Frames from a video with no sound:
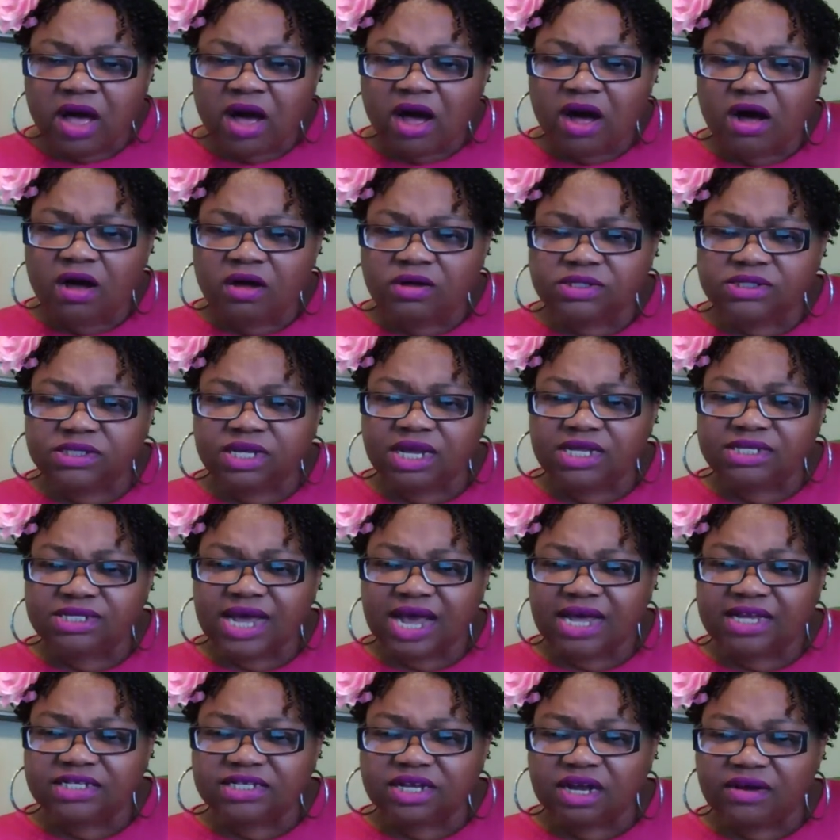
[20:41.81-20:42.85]
O says,
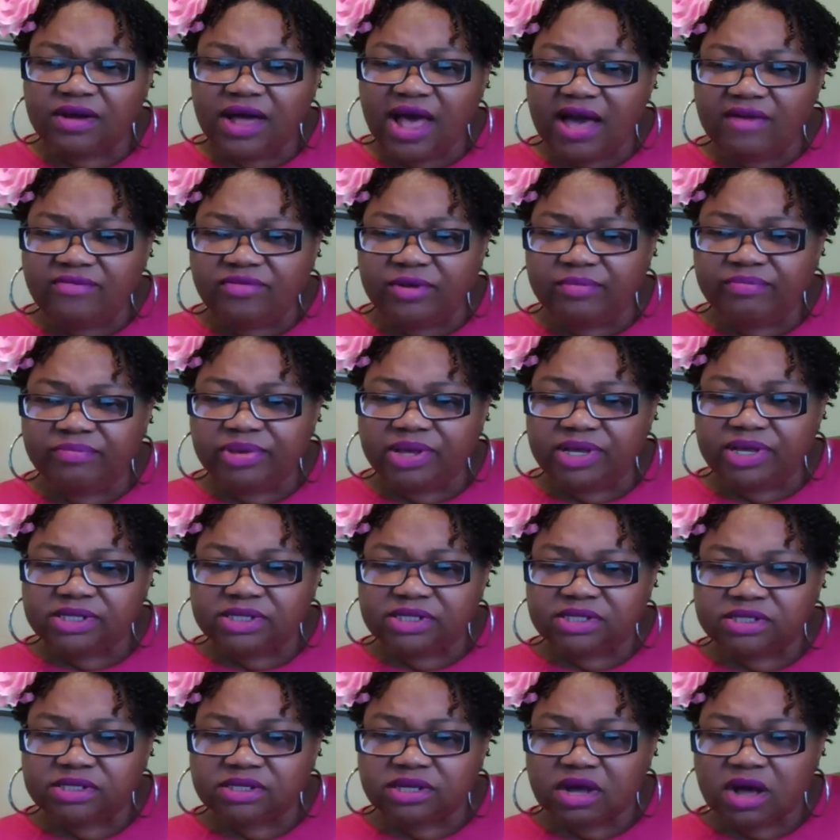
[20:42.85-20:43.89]
I don't have a
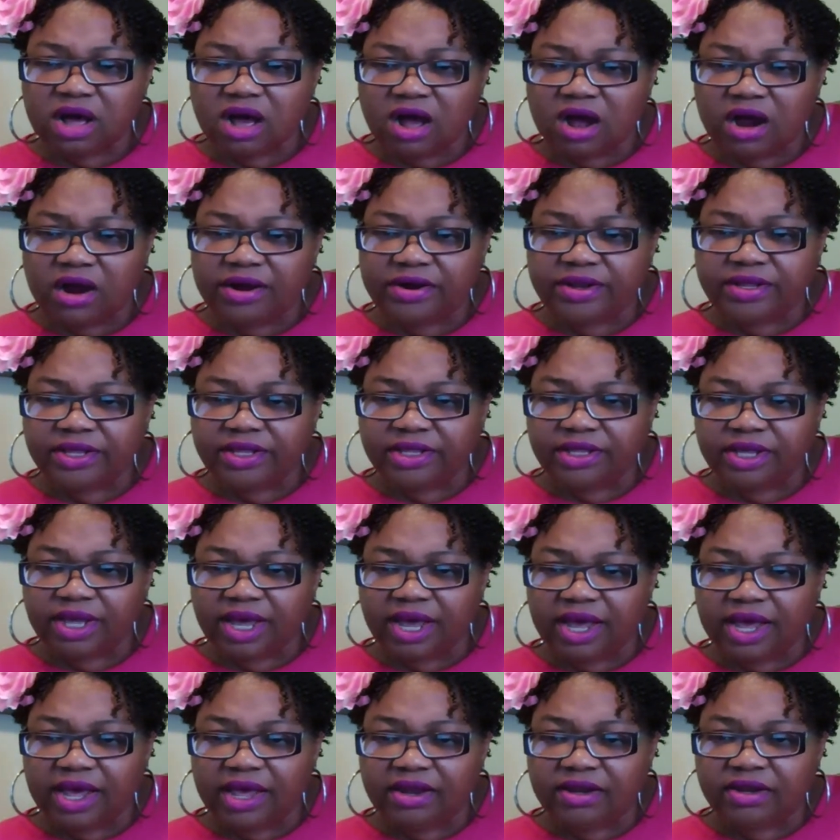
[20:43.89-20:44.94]
business card
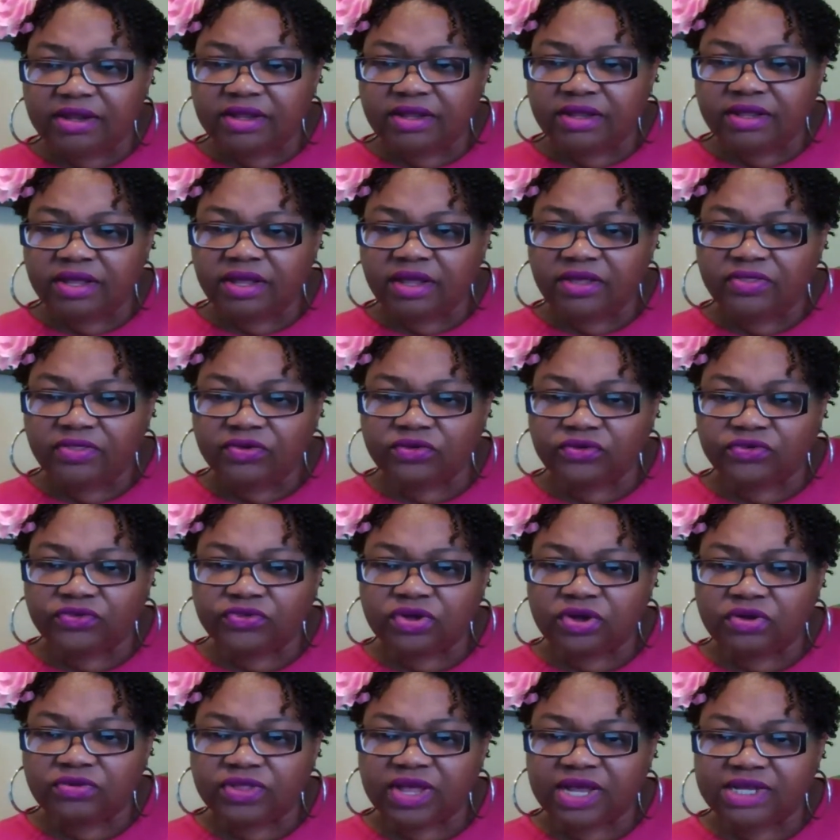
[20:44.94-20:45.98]
yet either.
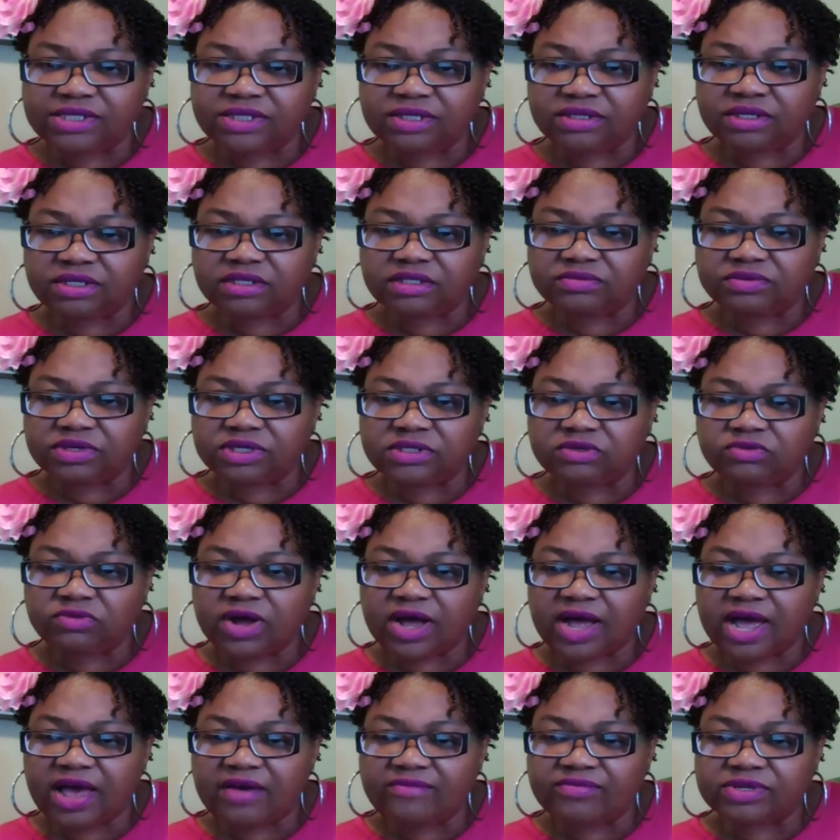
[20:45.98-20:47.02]
So that's another reason why
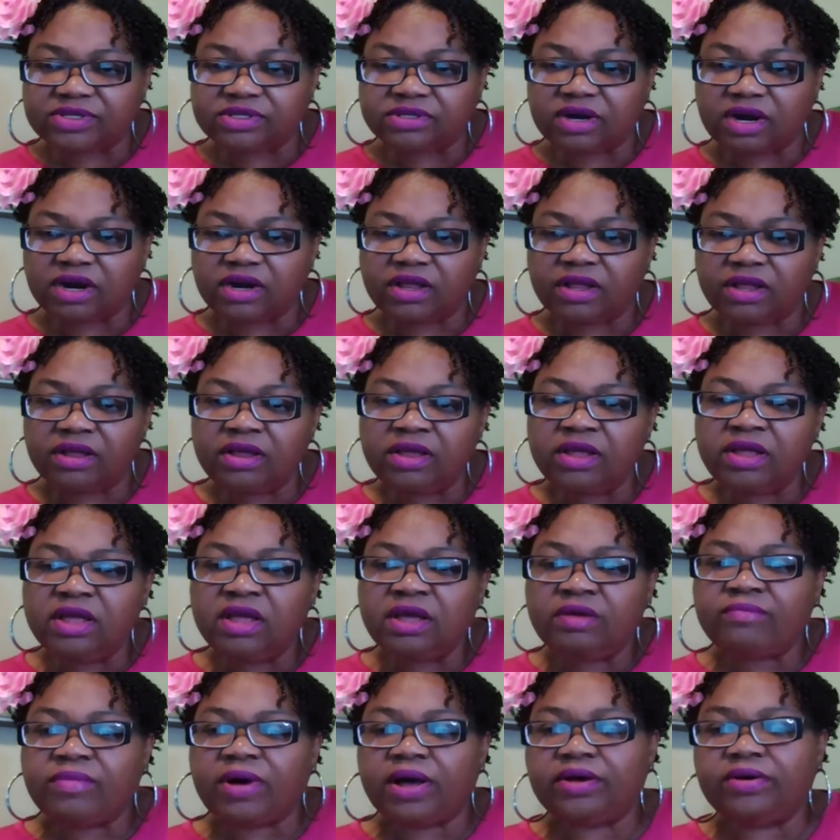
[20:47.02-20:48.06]
I haven't started
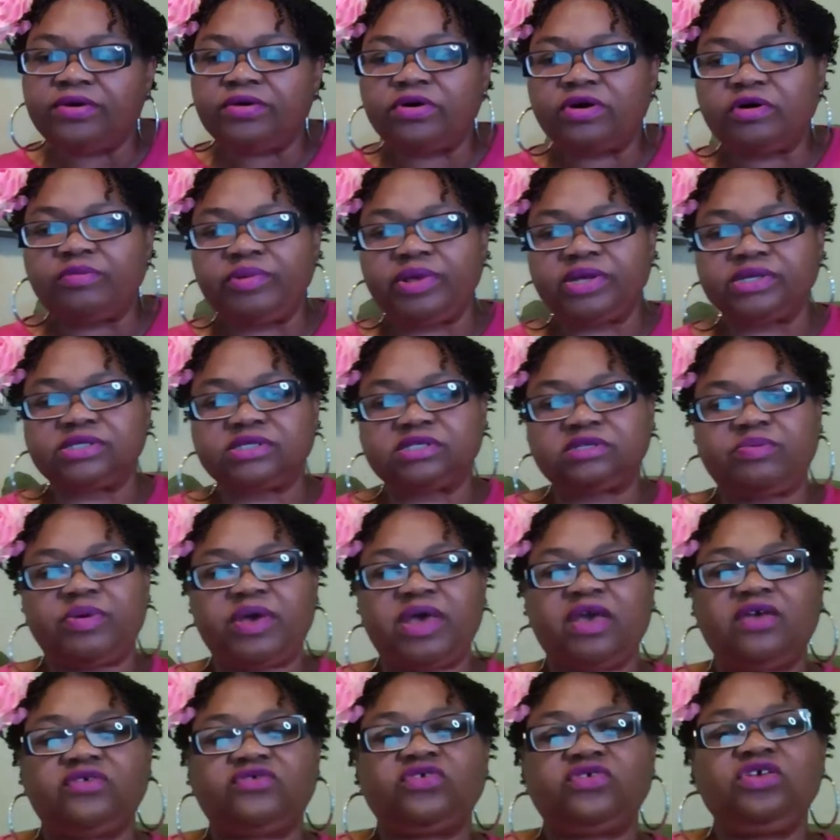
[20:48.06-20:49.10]
my Google business
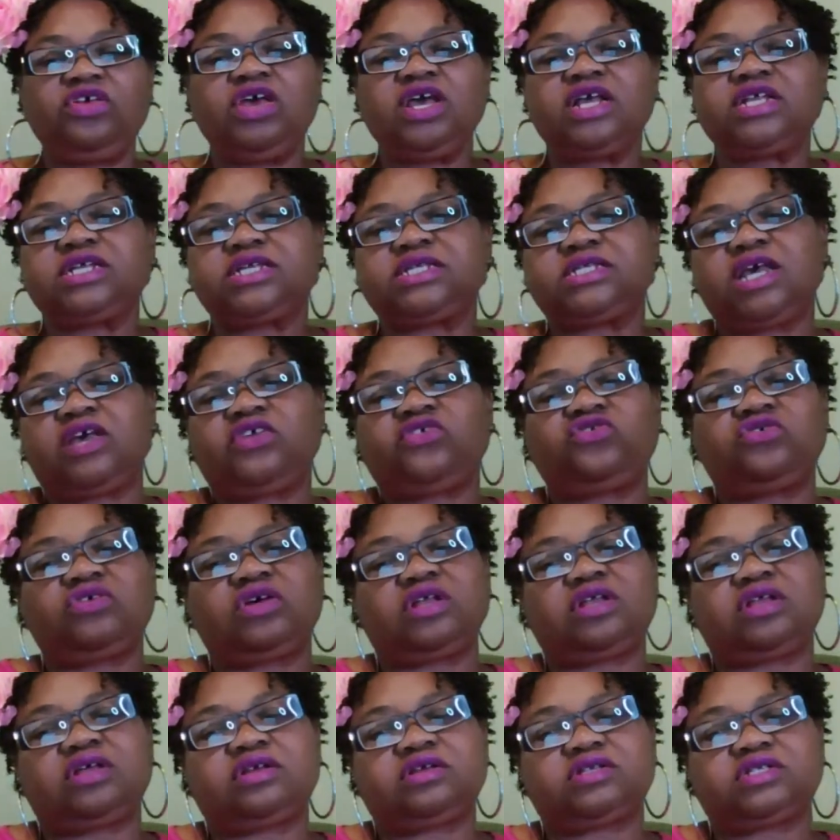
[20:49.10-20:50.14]
page. So you can just get you a
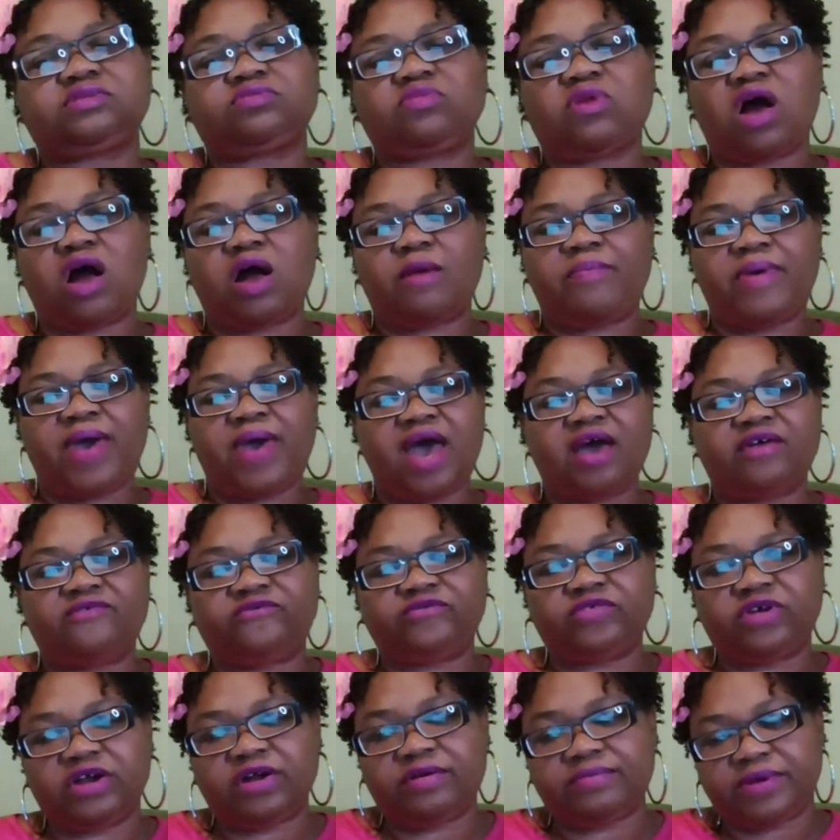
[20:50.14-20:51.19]
little small pack
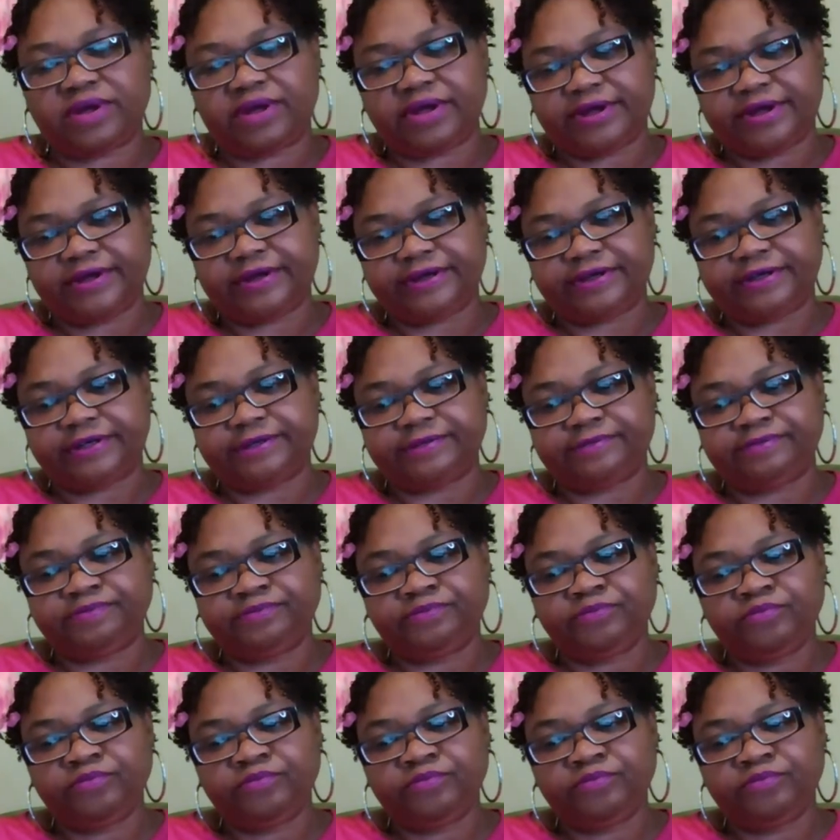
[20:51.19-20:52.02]
from um,